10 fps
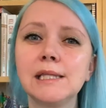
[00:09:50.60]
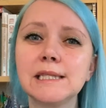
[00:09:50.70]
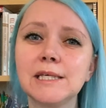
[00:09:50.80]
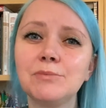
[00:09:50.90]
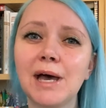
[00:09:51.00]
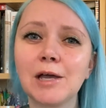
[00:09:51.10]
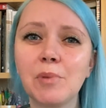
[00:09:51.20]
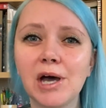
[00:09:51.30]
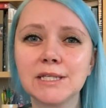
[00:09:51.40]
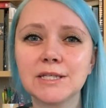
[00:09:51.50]
The
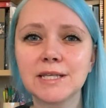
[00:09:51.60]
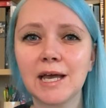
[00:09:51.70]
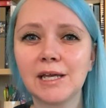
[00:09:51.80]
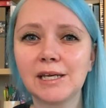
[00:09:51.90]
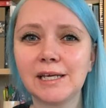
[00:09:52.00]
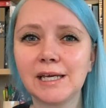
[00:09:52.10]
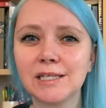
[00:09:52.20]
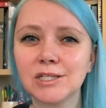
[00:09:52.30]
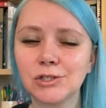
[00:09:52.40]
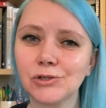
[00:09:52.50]
Magpie Society
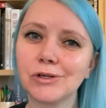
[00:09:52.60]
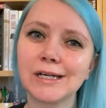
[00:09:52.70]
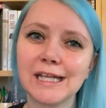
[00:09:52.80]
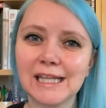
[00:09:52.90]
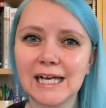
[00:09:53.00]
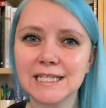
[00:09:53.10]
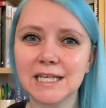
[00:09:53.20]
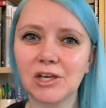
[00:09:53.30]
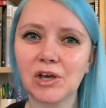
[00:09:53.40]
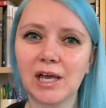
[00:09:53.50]
is your
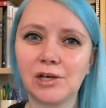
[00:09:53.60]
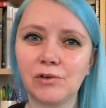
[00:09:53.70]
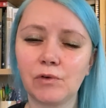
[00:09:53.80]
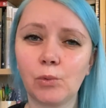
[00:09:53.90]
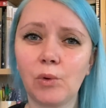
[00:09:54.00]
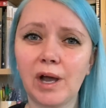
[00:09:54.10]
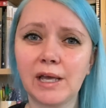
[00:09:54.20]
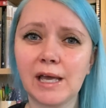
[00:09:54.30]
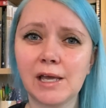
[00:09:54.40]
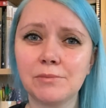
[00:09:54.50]
classic kind of
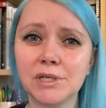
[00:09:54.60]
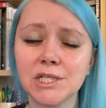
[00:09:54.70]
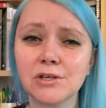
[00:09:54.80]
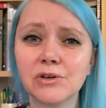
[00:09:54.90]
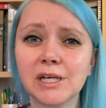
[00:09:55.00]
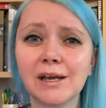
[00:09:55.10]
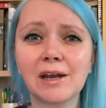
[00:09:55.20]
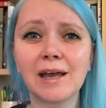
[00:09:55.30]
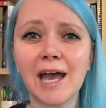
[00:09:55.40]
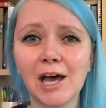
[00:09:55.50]
YA mystery, and
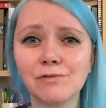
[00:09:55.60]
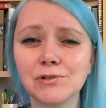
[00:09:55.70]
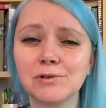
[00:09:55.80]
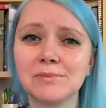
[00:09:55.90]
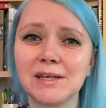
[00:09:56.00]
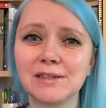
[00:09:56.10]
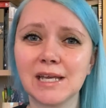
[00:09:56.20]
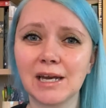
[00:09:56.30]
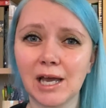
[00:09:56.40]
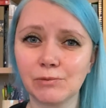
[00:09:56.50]
I have to admit
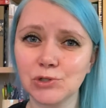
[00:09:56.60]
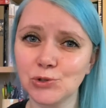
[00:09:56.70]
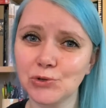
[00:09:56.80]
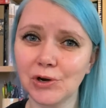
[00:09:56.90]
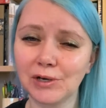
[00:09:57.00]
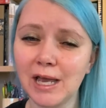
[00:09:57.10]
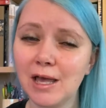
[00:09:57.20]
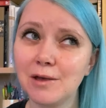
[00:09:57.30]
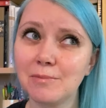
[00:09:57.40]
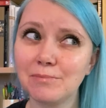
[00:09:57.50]
that I was drawn
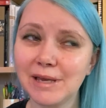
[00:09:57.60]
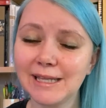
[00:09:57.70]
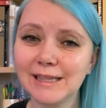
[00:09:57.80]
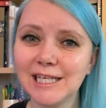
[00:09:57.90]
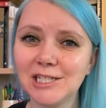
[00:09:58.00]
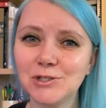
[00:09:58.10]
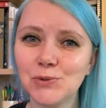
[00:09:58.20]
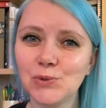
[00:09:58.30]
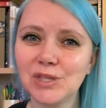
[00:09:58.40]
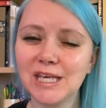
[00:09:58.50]
mainly
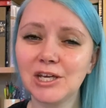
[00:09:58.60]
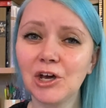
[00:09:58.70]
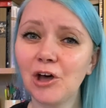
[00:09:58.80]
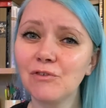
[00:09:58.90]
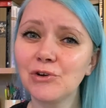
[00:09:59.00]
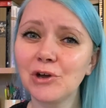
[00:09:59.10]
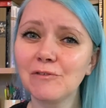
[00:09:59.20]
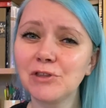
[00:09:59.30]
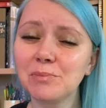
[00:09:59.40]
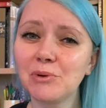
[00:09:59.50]
to the cover
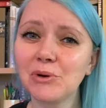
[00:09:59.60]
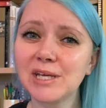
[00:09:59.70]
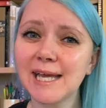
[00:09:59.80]
of the book